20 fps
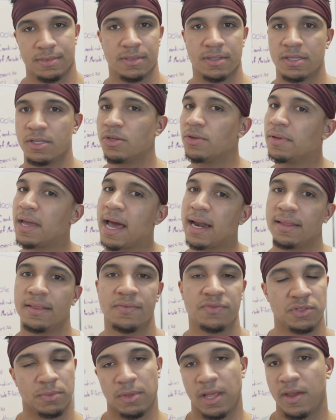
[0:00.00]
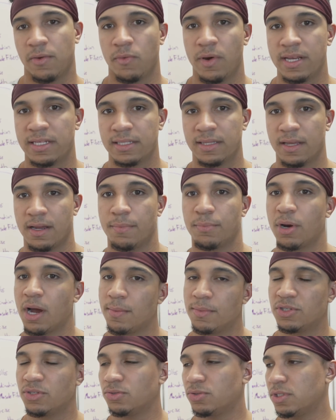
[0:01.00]
You got to lift some light weights in there. I
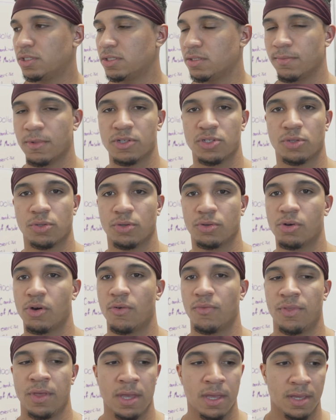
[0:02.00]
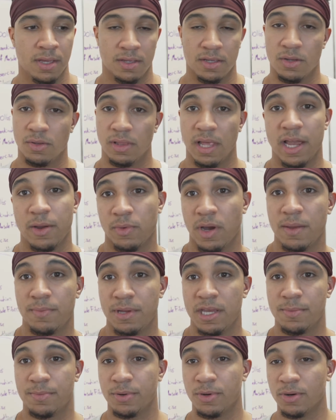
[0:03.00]
promise you'll see some muscular growth. You lightweight
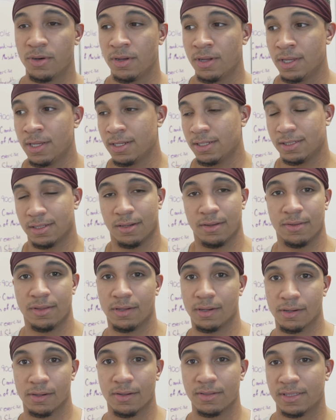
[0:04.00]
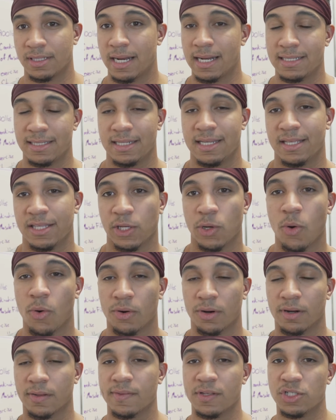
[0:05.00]
people, so the girls that I see in the
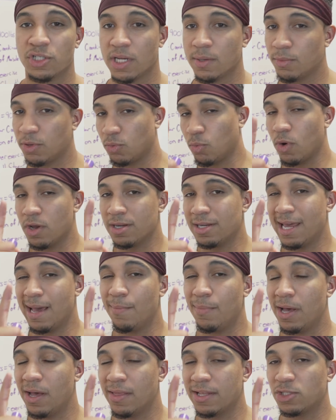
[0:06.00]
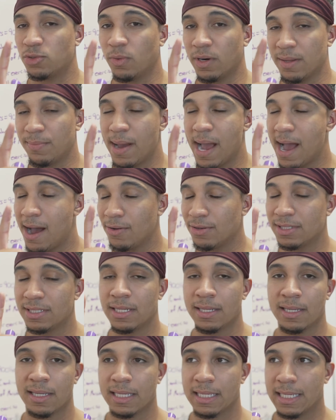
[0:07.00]
corner of the gym with one dumbbell at 20
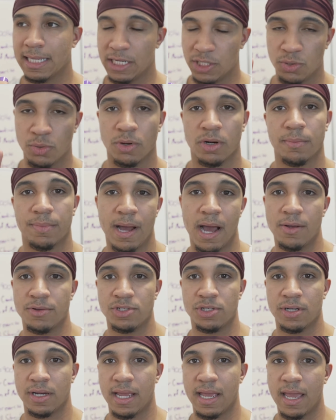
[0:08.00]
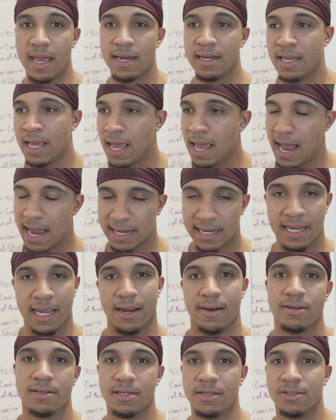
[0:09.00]
pounds, get 200 pounds in your hand. I
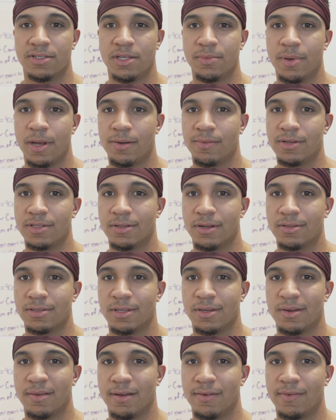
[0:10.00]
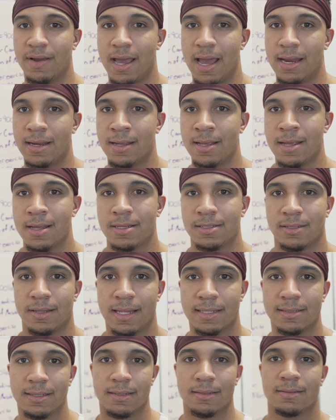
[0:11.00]
guarantee you'll see better results than you ever had. So
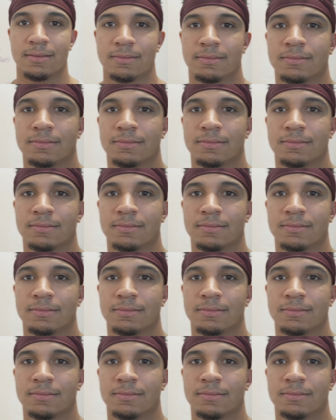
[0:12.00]
that's it.